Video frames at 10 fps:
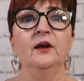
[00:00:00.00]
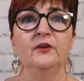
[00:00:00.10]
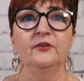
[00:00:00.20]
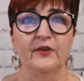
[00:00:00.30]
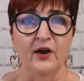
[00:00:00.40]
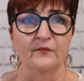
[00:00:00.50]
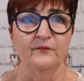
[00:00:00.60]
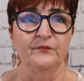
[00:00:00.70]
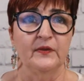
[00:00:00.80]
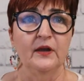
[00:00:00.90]
So,
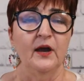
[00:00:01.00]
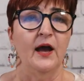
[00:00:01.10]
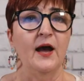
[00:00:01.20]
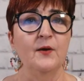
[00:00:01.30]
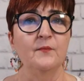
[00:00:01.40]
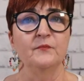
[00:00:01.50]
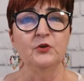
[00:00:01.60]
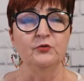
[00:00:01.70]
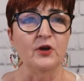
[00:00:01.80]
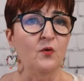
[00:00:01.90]

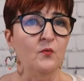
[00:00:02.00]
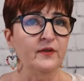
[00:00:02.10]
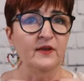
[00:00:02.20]
you don't want